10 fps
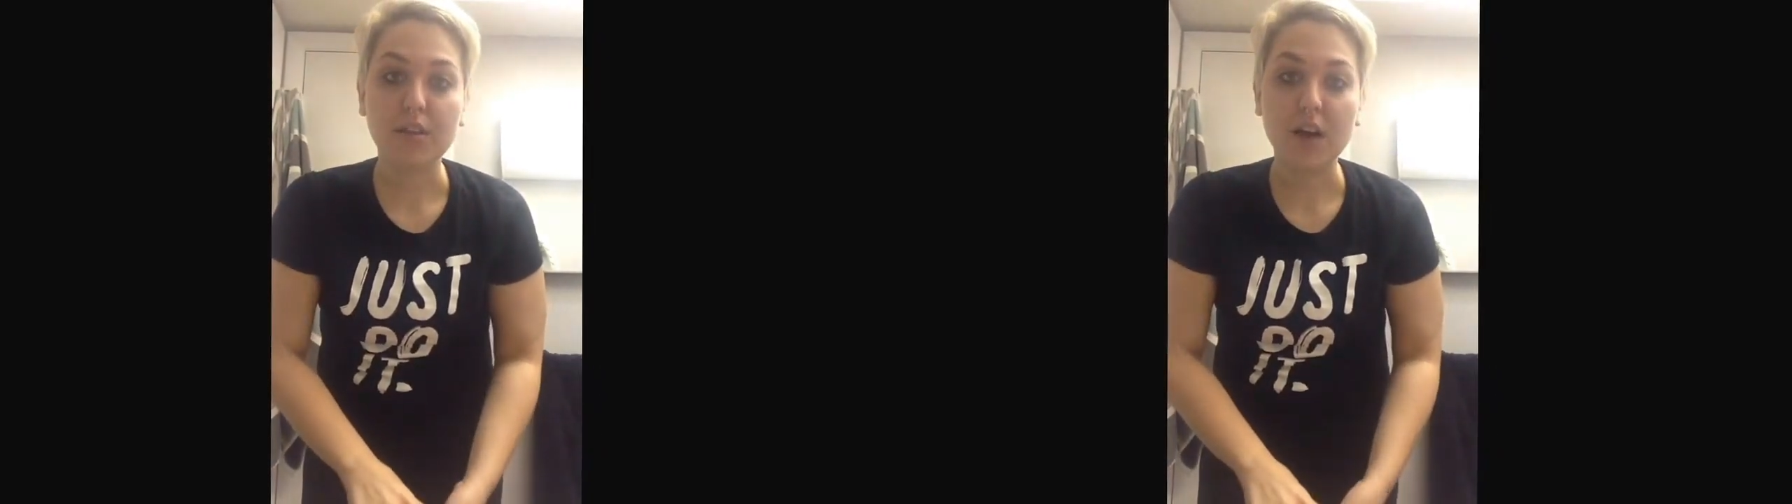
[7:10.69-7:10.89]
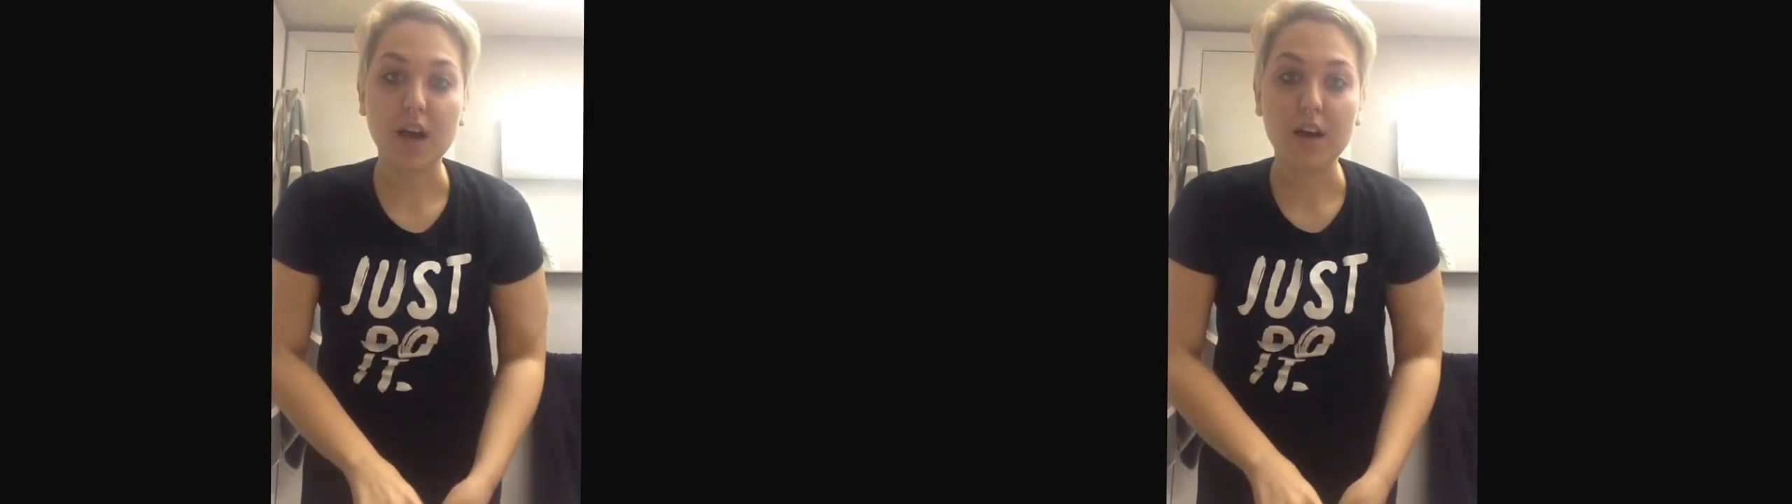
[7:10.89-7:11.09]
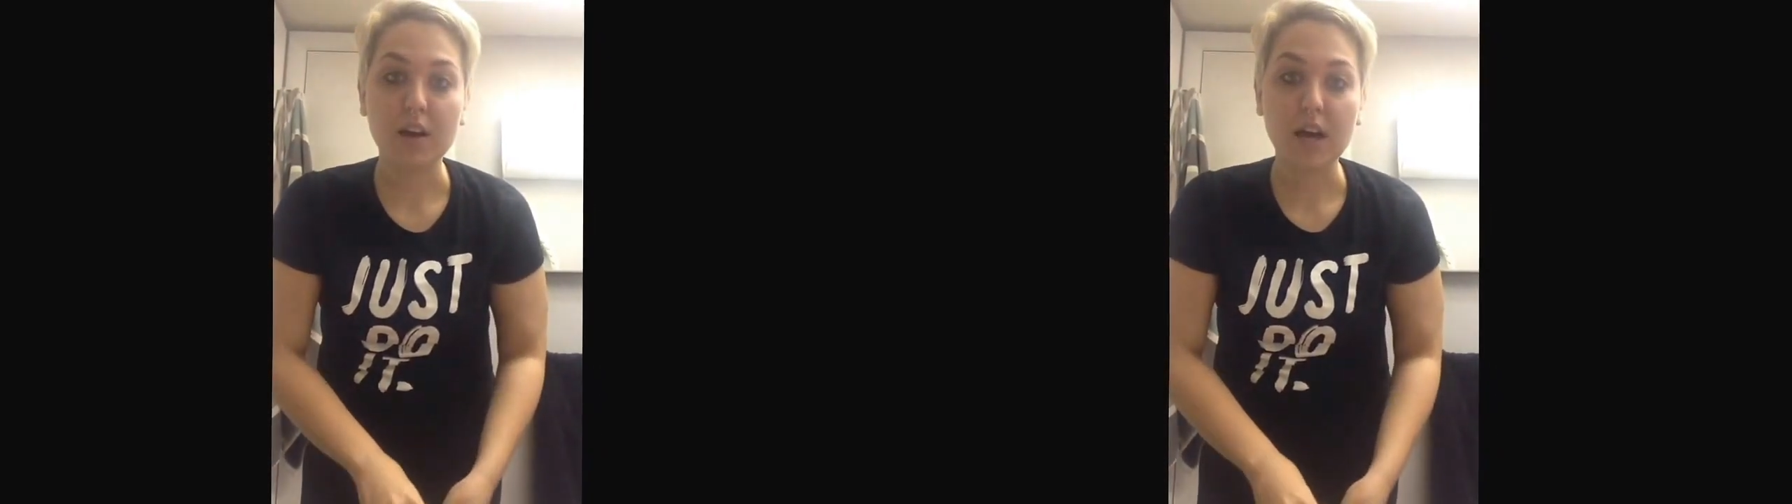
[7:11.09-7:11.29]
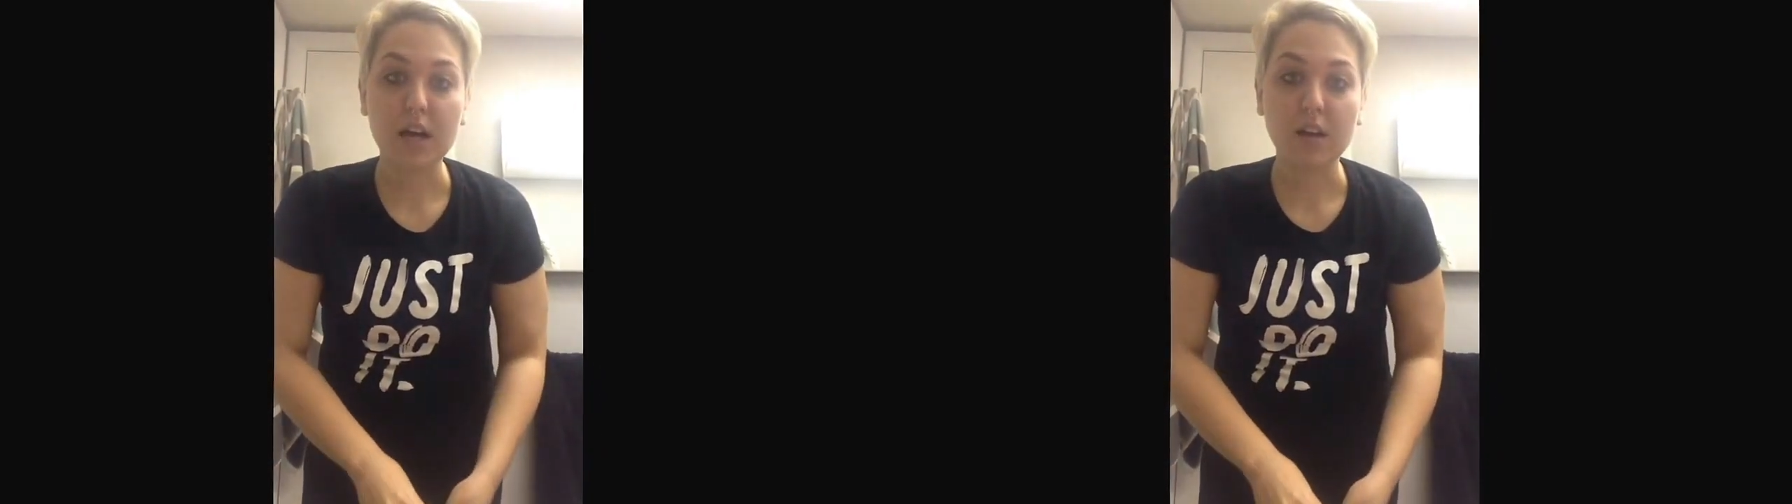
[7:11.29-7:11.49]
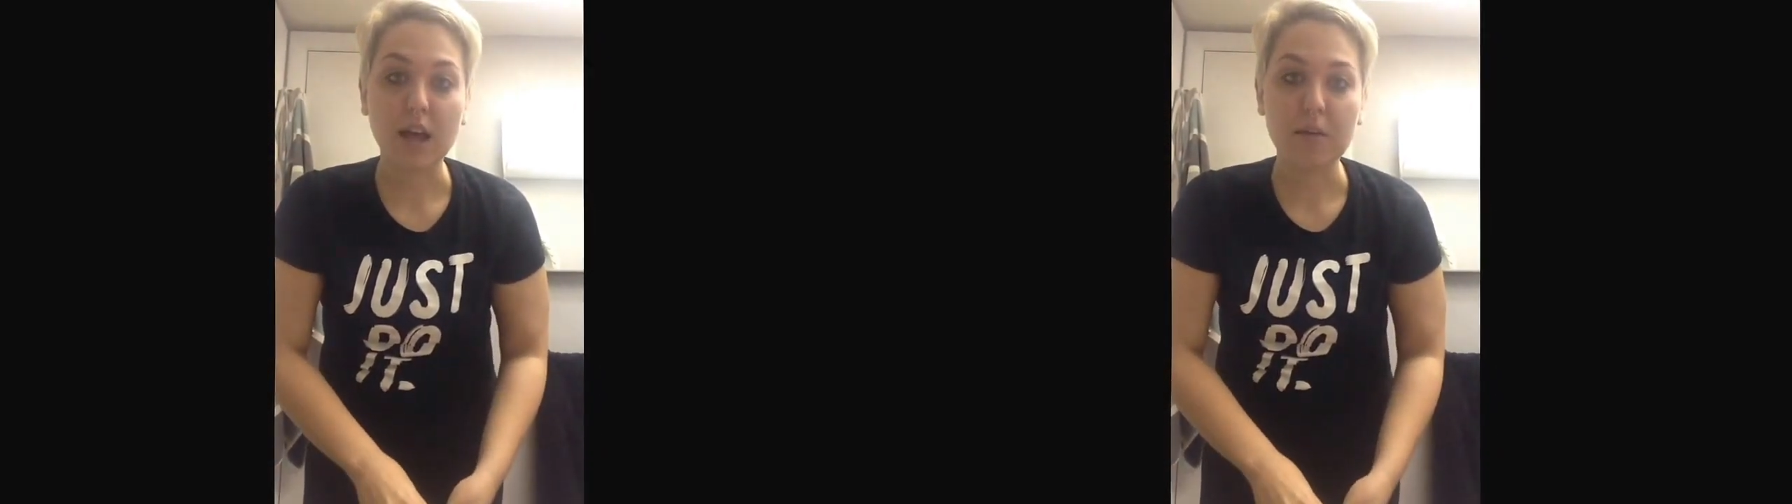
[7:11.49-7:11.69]
that I
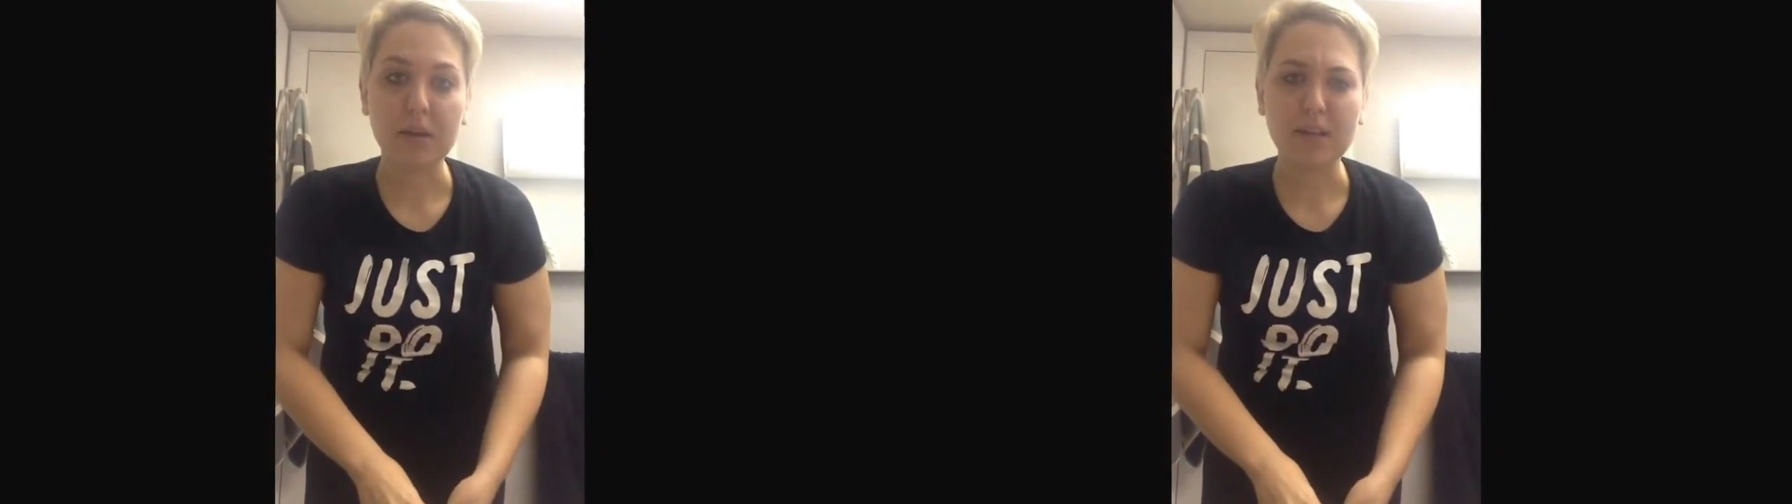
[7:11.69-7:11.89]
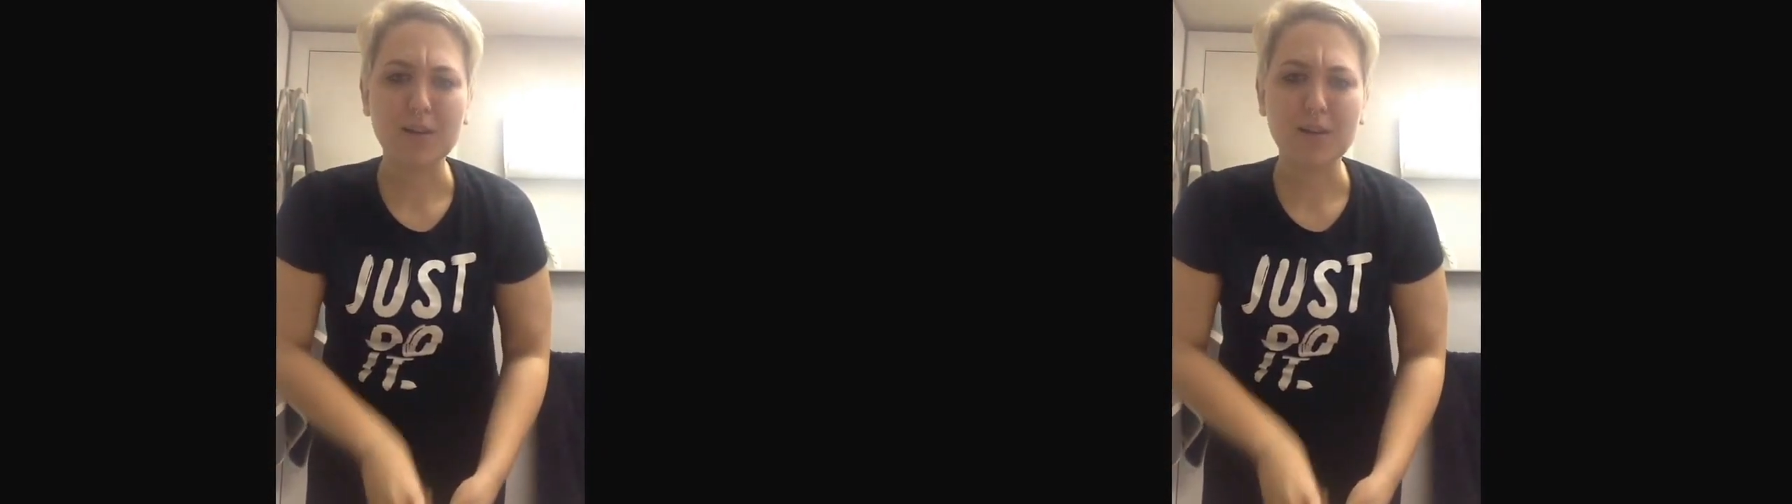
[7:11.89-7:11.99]
had a lap band.